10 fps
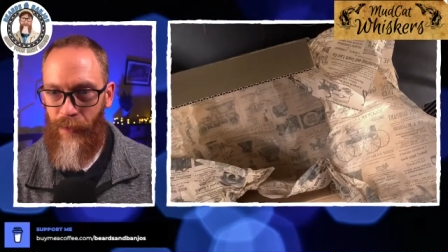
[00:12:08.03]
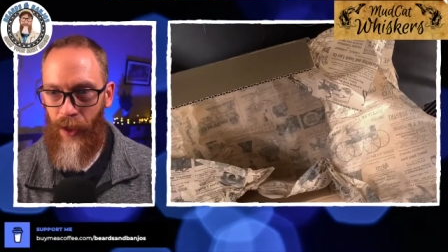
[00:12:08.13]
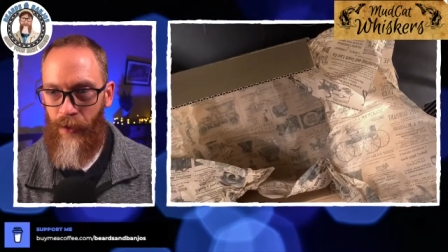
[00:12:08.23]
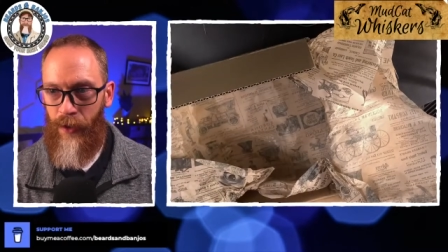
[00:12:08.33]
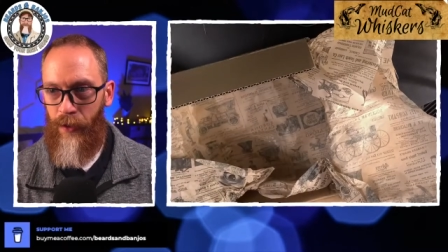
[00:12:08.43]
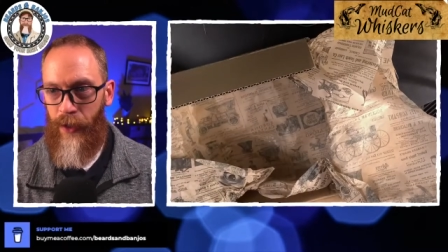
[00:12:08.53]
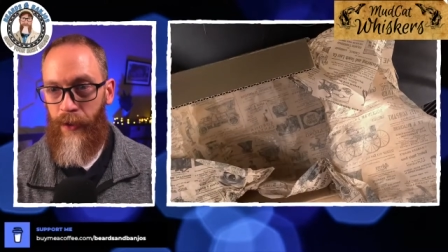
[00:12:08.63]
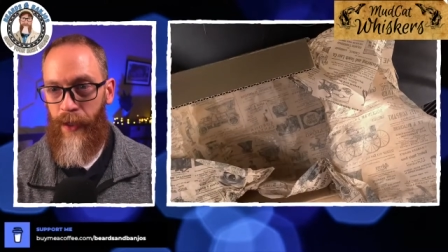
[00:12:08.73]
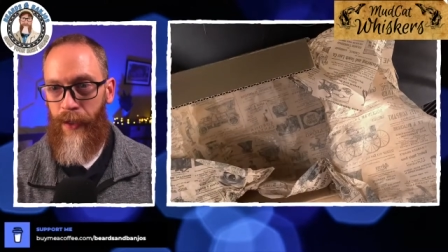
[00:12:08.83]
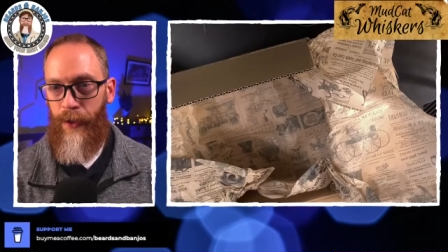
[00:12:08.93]
Oh no,
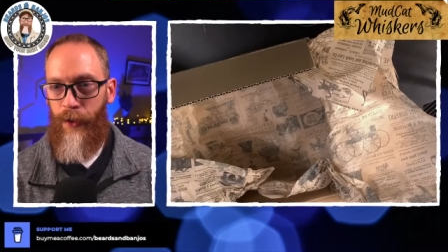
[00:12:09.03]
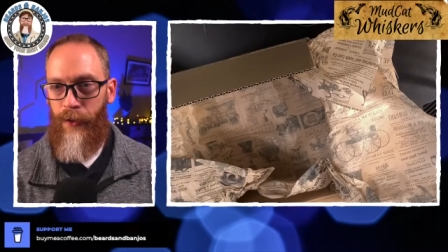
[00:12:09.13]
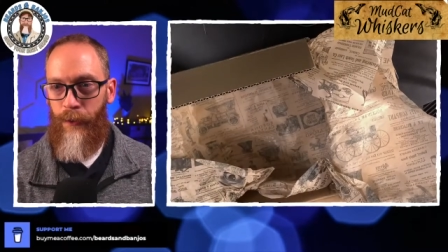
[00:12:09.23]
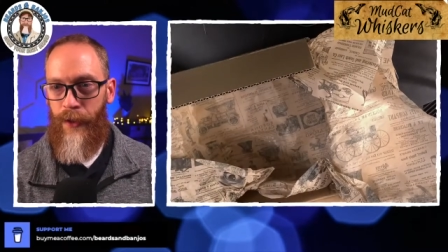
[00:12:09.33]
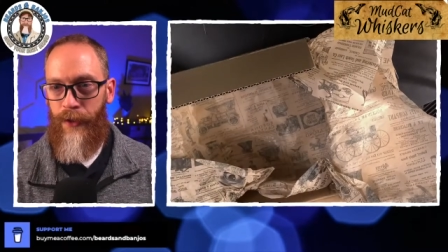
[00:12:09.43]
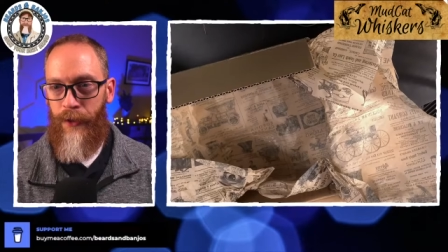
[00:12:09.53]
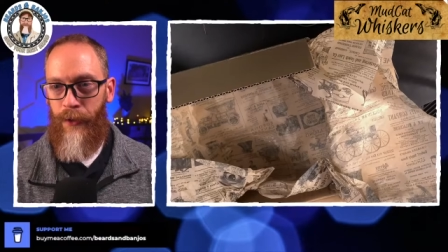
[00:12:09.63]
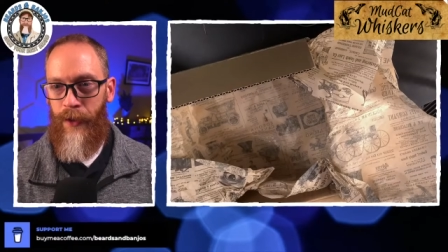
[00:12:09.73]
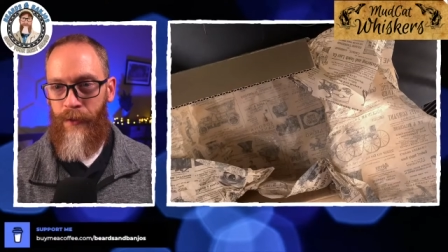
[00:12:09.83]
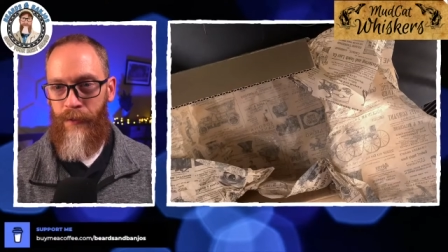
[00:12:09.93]
yeah, you can
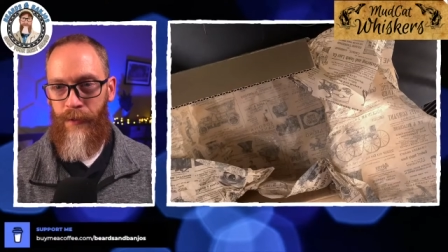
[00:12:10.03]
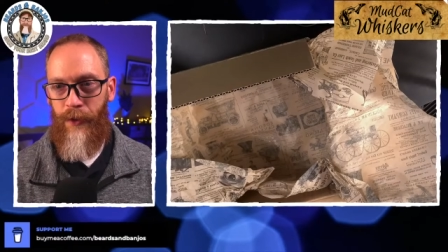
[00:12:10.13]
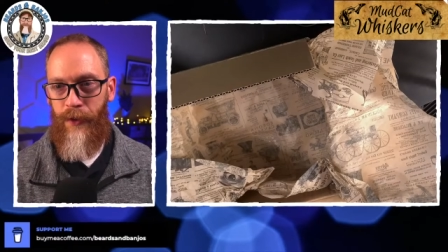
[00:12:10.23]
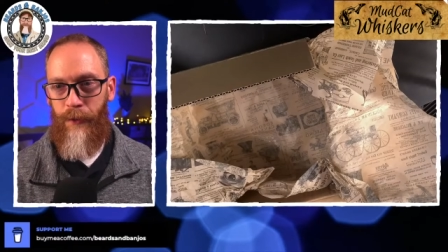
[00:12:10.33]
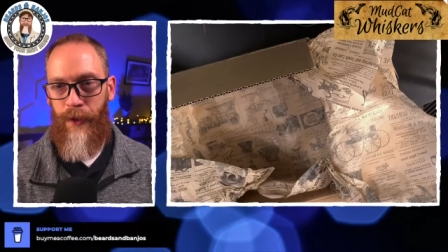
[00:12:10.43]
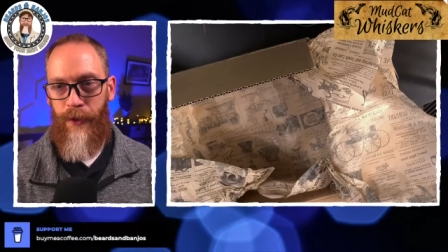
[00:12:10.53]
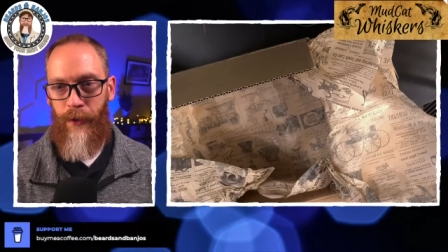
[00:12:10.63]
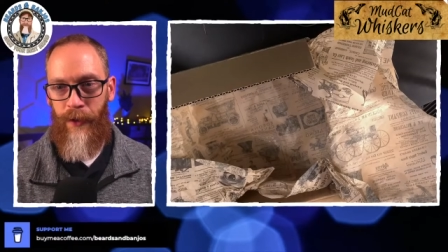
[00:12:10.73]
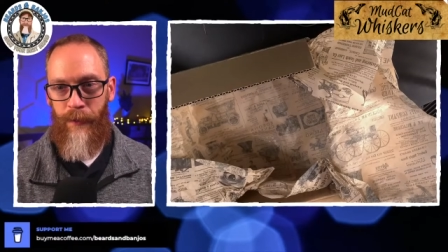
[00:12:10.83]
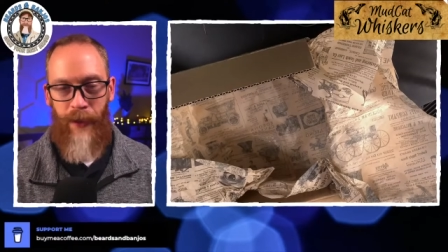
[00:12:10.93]
restream. You can
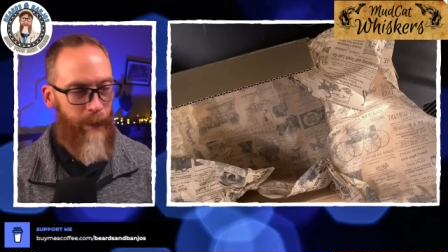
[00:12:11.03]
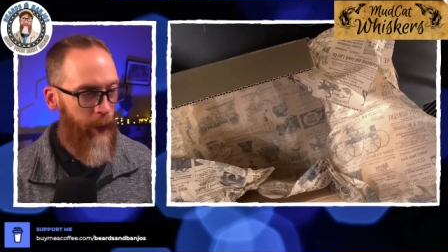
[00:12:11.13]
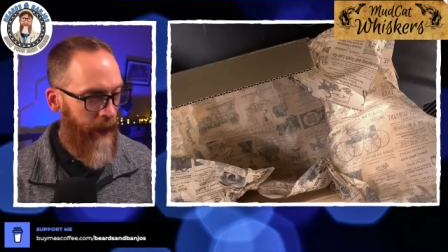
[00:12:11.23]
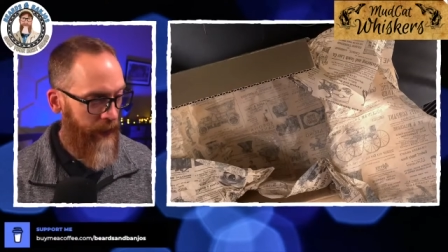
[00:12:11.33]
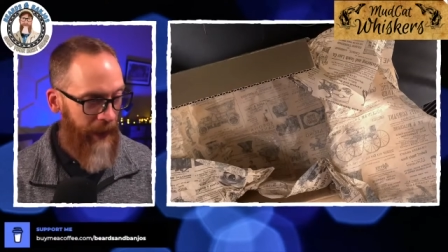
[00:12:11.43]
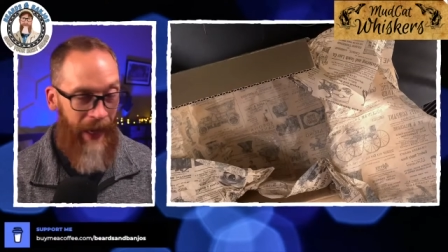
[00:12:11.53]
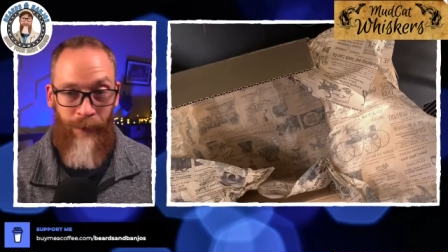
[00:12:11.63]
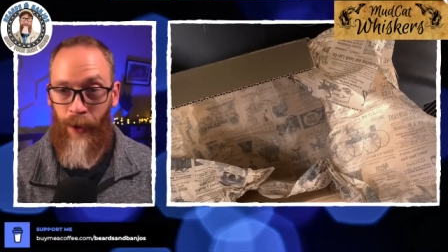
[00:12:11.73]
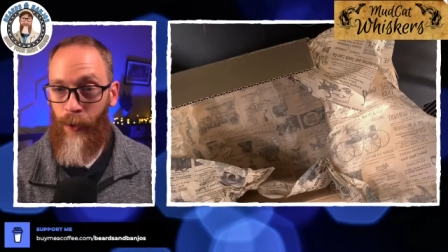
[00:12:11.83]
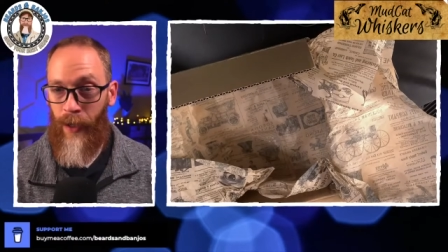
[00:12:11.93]
restream there, Brandon.
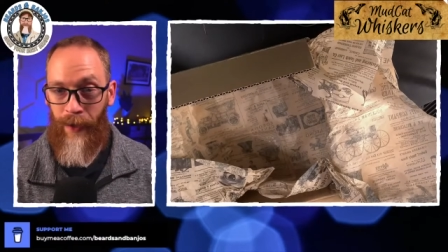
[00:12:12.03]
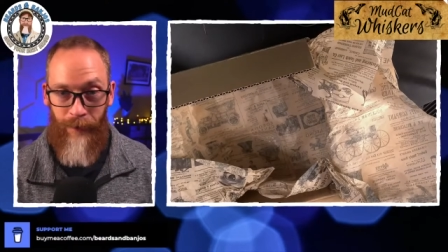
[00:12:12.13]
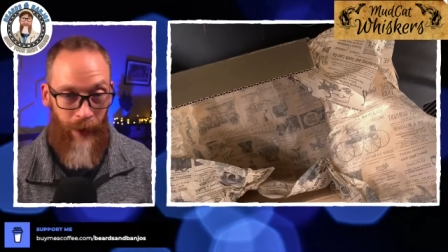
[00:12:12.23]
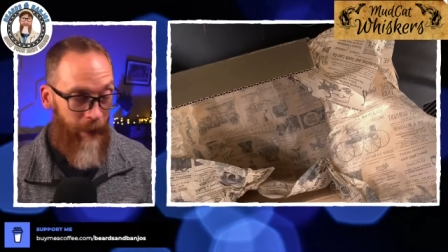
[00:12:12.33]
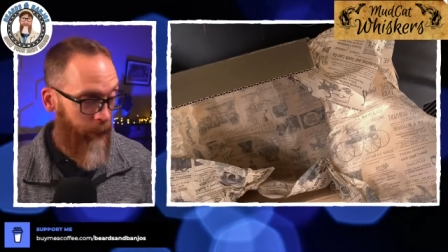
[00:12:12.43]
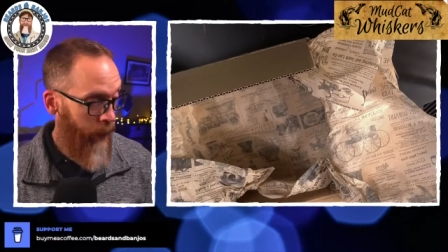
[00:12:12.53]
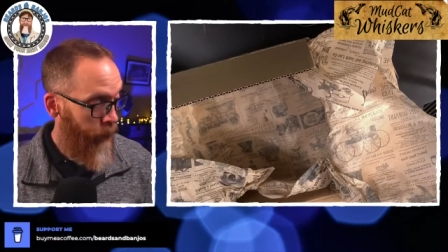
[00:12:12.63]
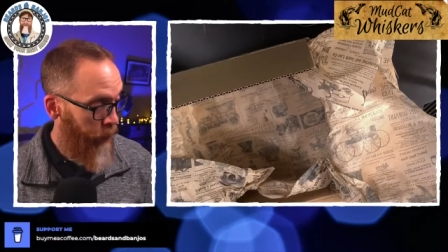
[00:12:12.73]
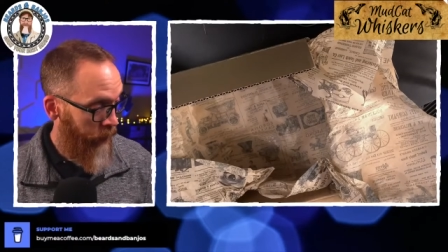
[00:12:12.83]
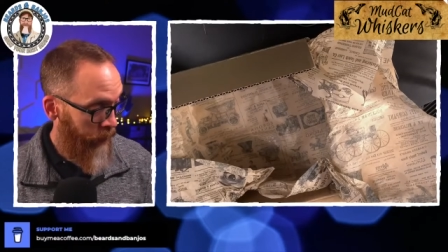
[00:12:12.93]
I've
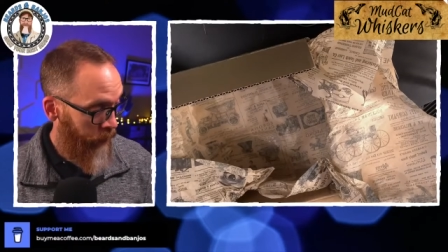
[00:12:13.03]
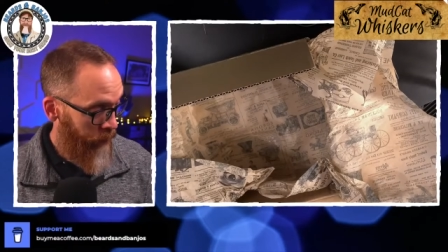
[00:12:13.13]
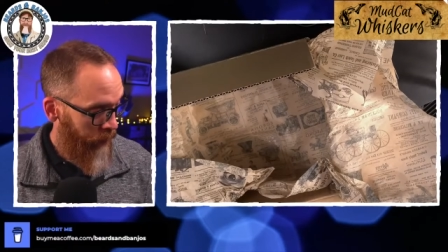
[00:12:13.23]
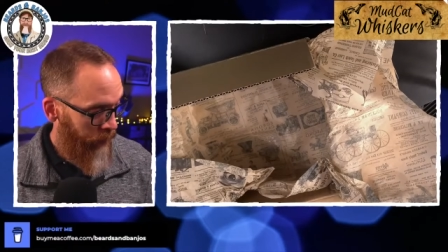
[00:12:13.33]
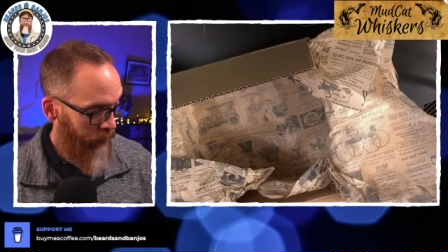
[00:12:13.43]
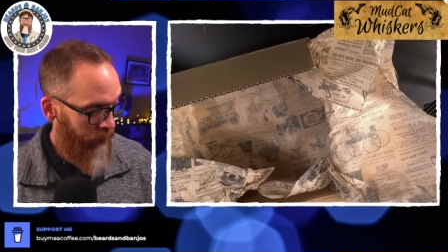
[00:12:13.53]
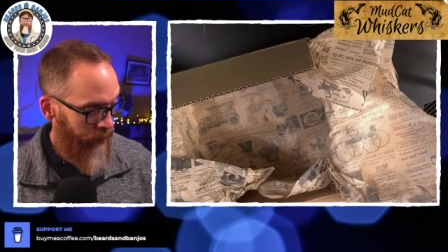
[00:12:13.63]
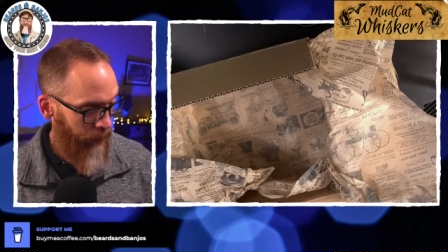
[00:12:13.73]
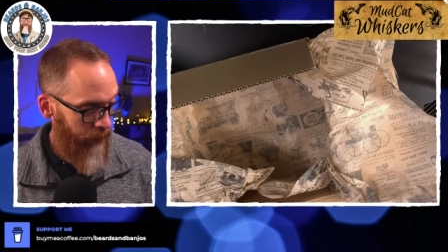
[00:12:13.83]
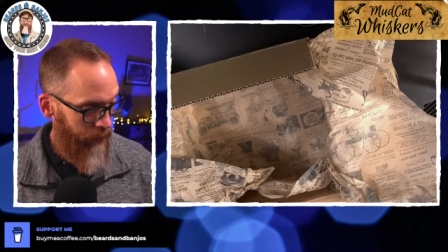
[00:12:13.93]
opened them,
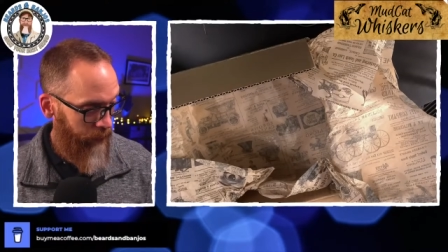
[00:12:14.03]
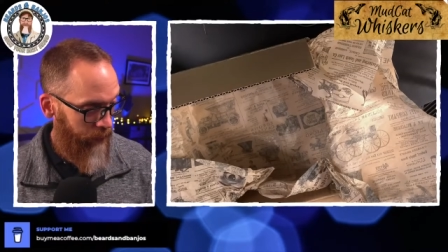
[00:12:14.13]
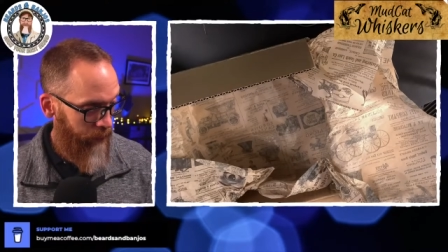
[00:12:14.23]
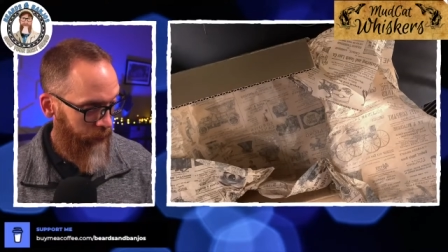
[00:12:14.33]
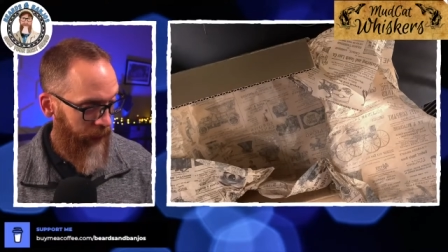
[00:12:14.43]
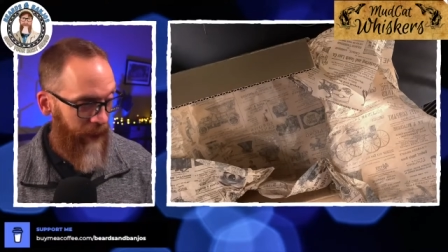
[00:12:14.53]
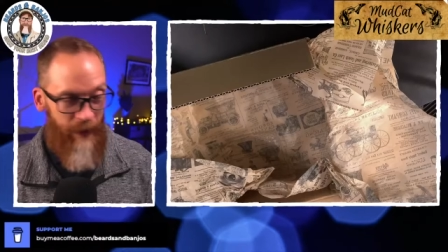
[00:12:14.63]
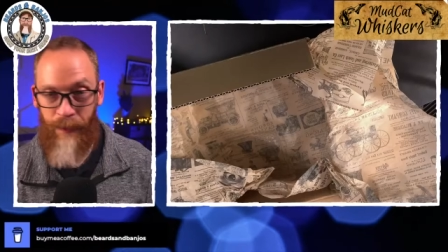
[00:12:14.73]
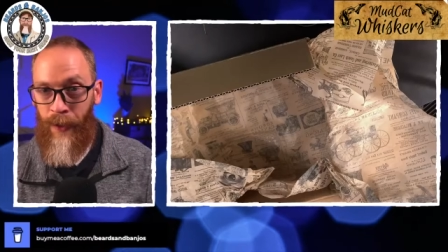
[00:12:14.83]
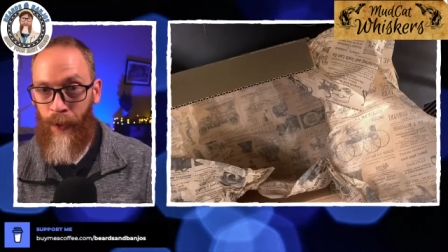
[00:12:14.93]
but I
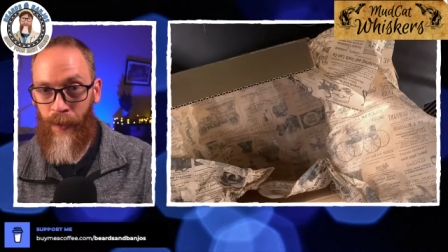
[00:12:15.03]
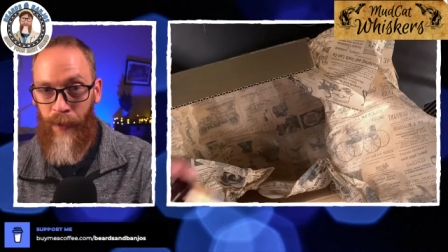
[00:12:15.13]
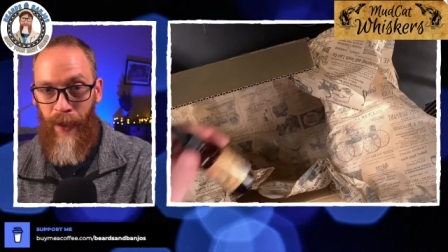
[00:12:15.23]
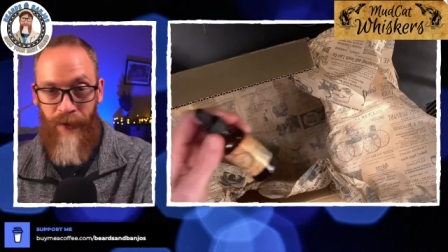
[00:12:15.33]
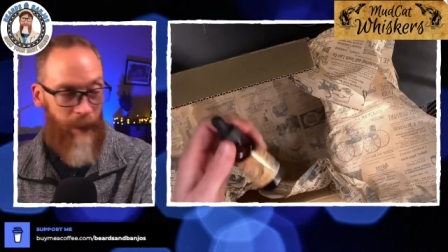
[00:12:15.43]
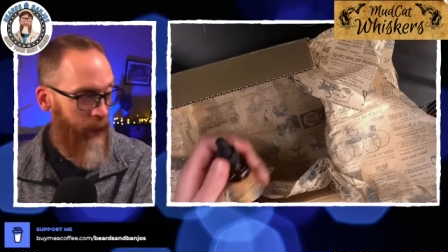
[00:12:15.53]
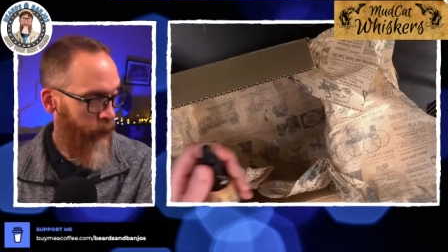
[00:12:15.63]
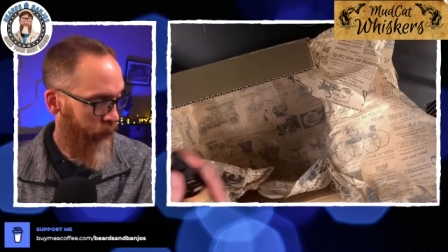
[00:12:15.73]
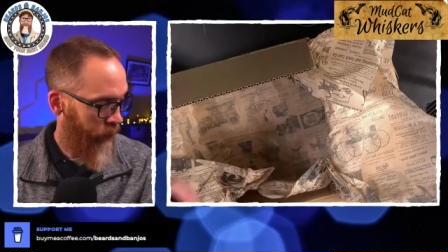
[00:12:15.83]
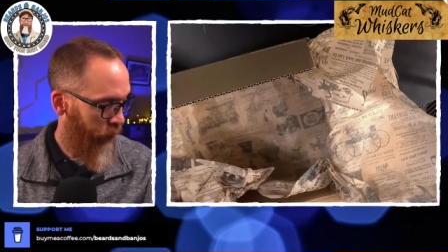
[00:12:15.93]
haven't smelled them yet. So I'm
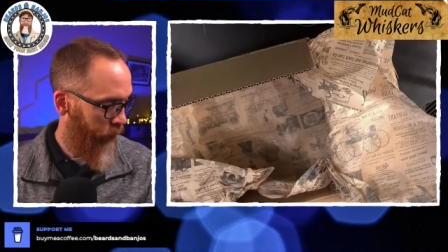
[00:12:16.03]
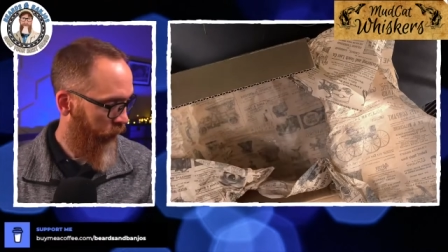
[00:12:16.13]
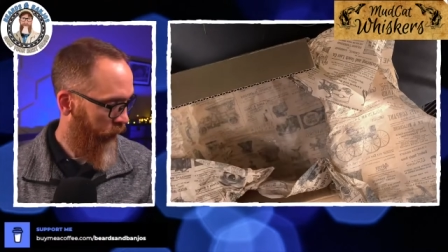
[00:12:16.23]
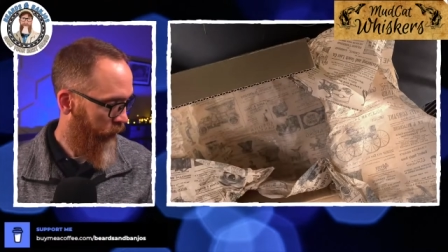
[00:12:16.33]
going through.